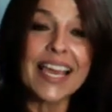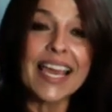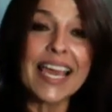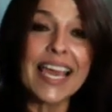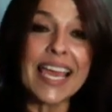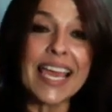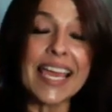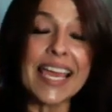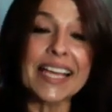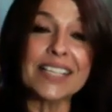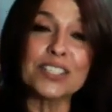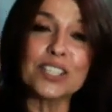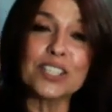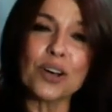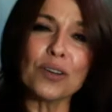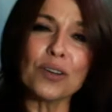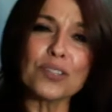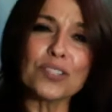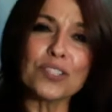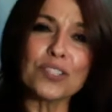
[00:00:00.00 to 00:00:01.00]
And
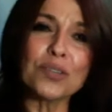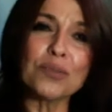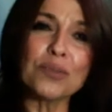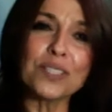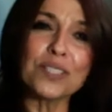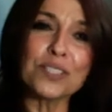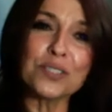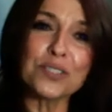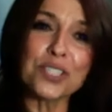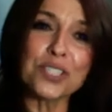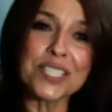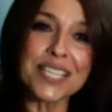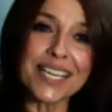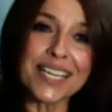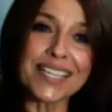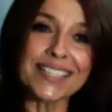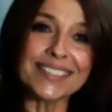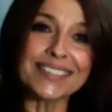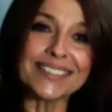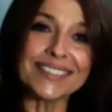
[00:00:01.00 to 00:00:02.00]
also
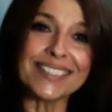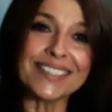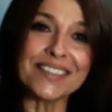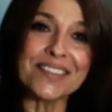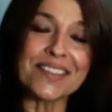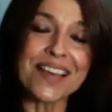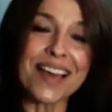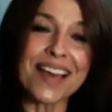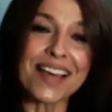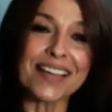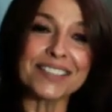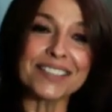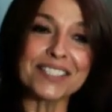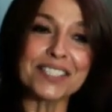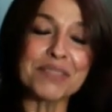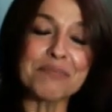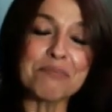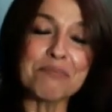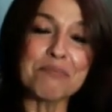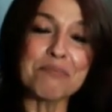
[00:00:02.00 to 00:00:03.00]
understanding that
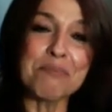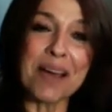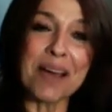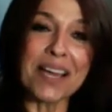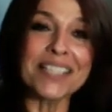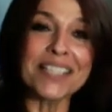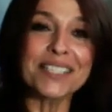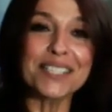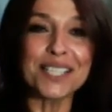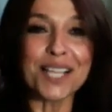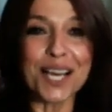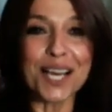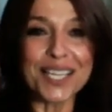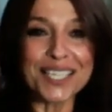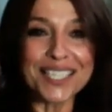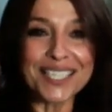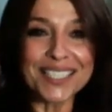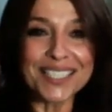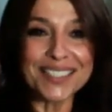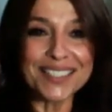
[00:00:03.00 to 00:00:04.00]
my
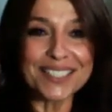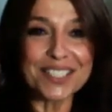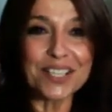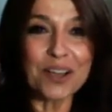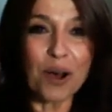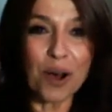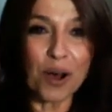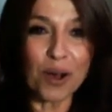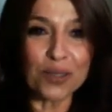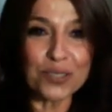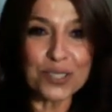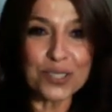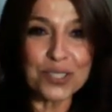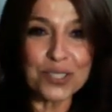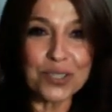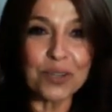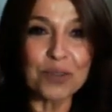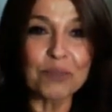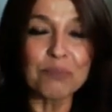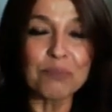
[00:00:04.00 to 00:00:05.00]
clients
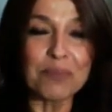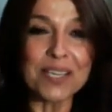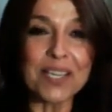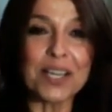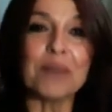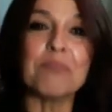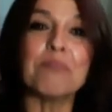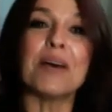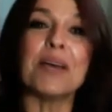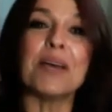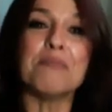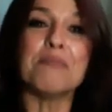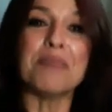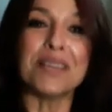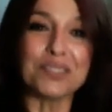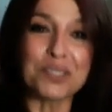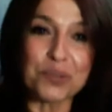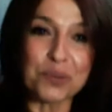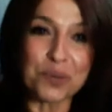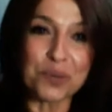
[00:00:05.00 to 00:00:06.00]
also become my
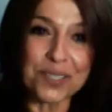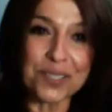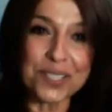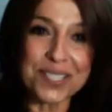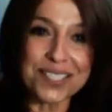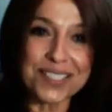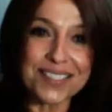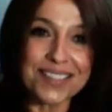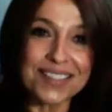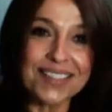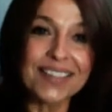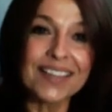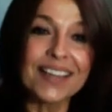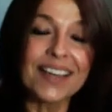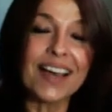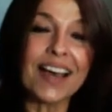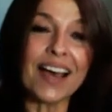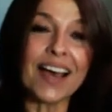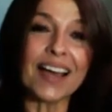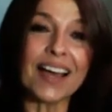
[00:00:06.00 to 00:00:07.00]
mentors.
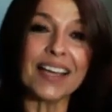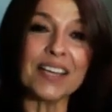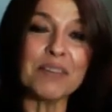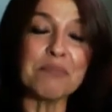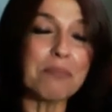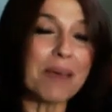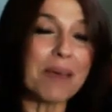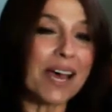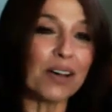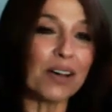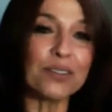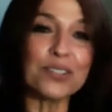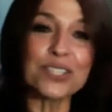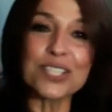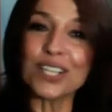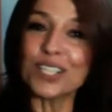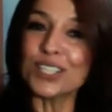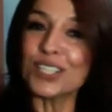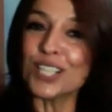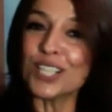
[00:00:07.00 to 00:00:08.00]
I bounce
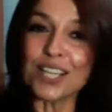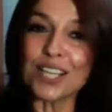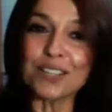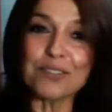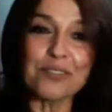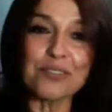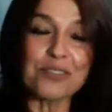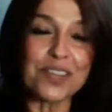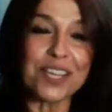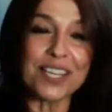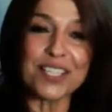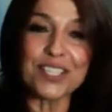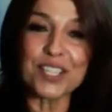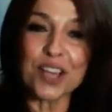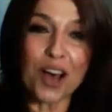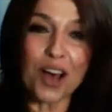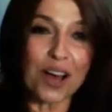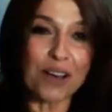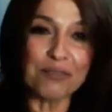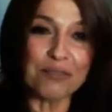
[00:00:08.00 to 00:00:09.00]
a lot of things
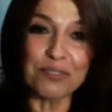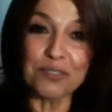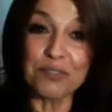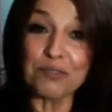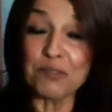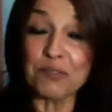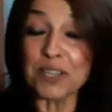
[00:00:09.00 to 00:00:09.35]
off of